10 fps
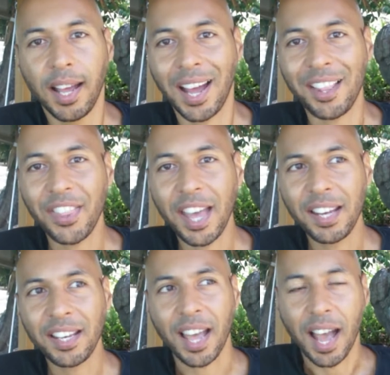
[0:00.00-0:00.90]
And
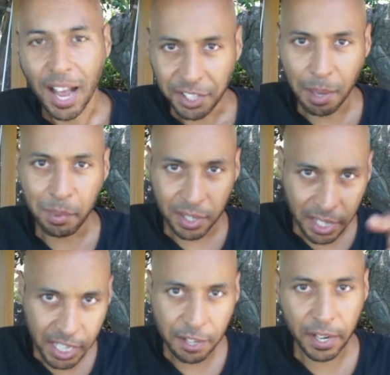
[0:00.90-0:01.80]
then as I'm
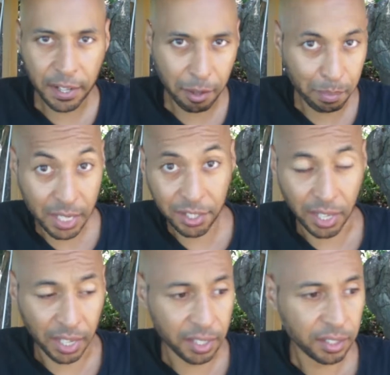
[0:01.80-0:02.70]
leaving the
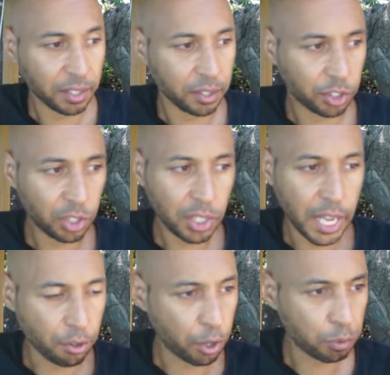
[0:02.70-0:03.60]
meeting, suddenly
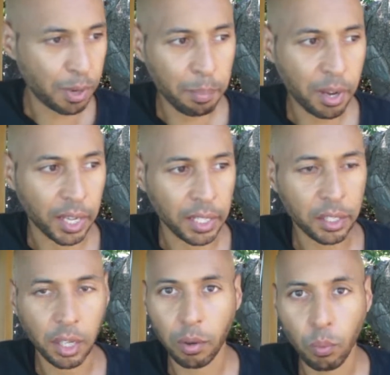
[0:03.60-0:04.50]
it crossed my
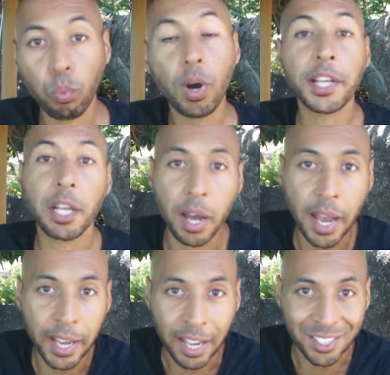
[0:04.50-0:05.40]
mind, why don't
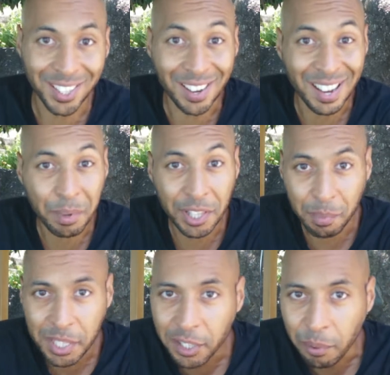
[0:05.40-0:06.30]
I ask the guy I'm in the
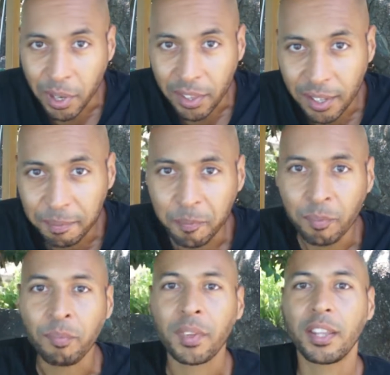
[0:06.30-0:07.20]
meeting with?
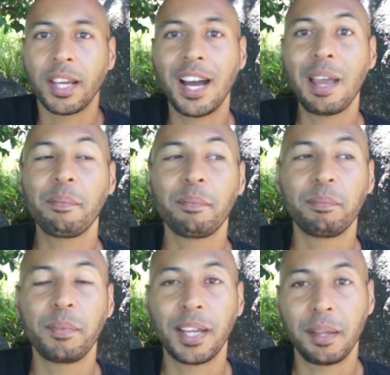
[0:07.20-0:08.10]
The guy I'm
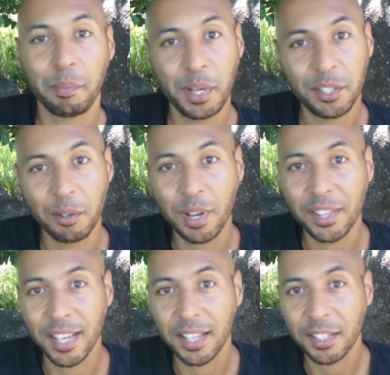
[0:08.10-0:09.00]
in the meeting
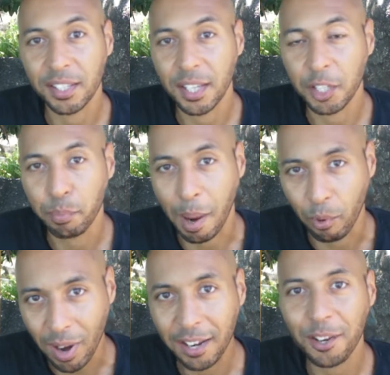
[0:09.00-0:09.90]
with is Brett
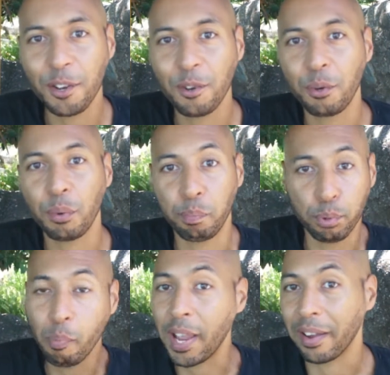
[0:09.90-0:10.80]
Moran, who
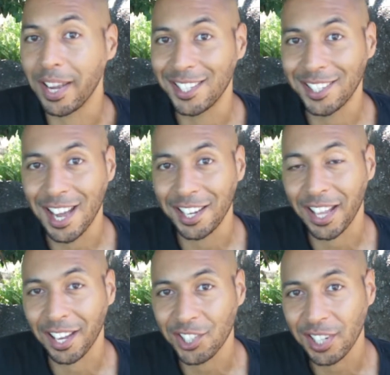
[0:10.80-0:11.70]
brought me out here to Thailand
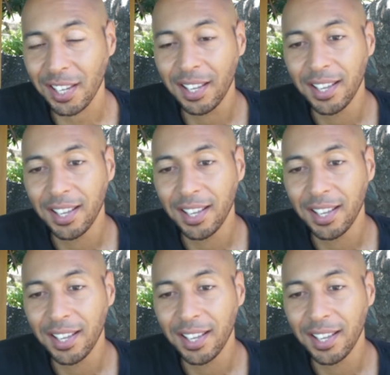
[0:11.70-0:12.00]
actually.